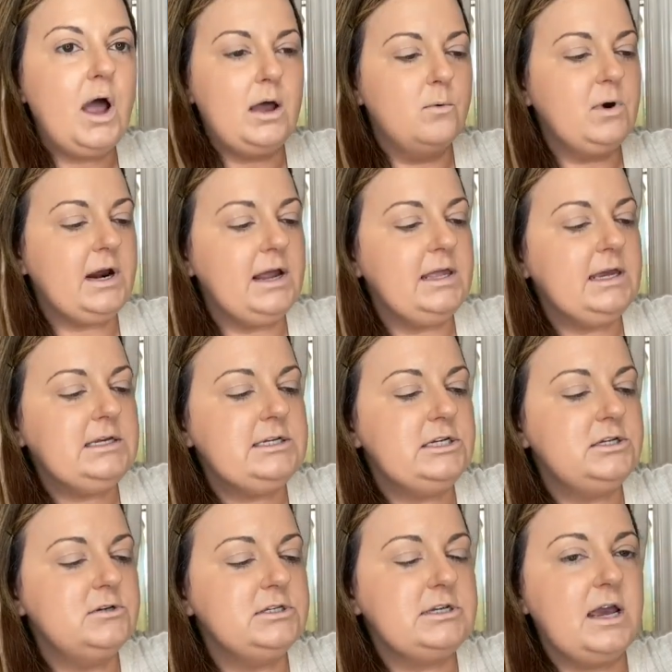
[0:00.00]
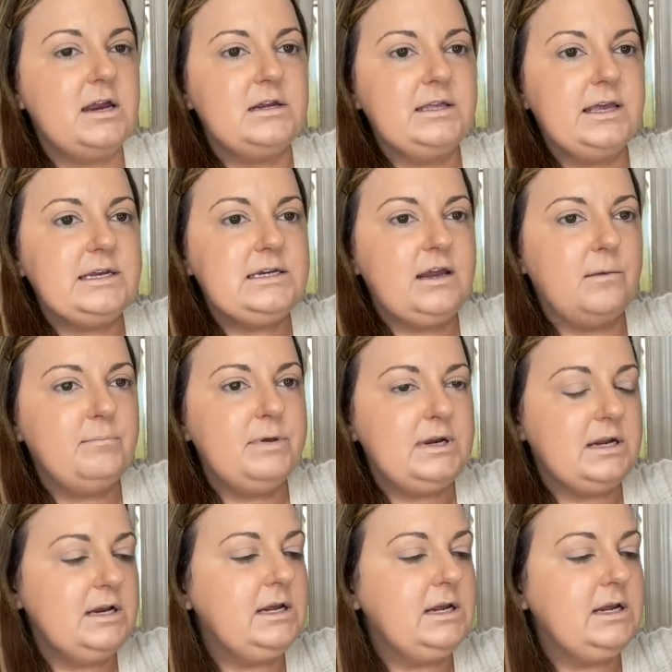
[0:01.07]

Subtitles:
what I like to do is kind of like dump it in